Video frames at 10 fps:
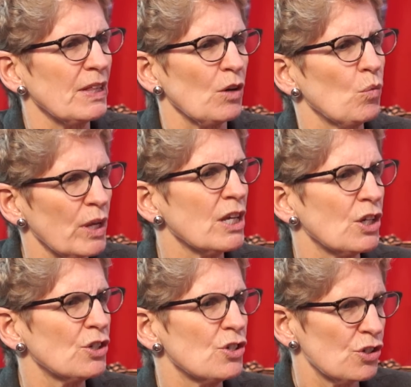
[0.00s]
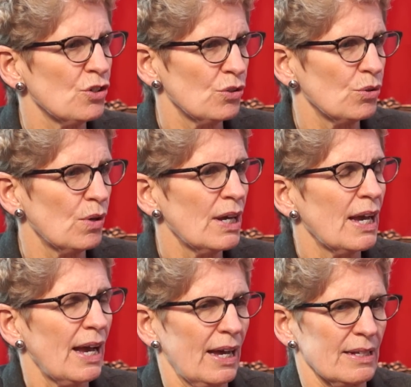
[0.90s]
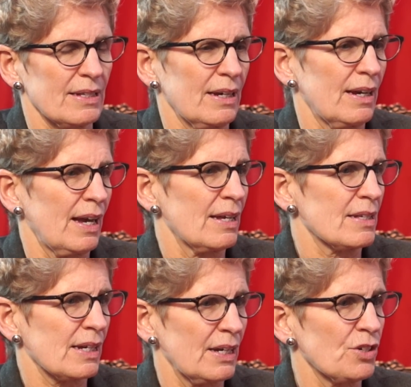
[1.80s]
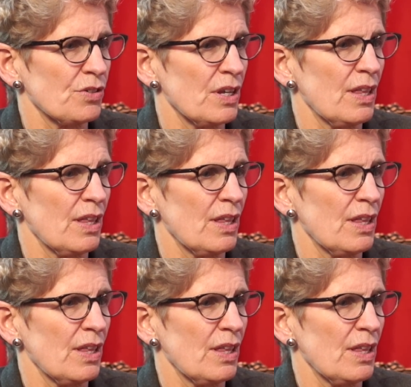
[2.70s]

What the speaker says: that we can do as a country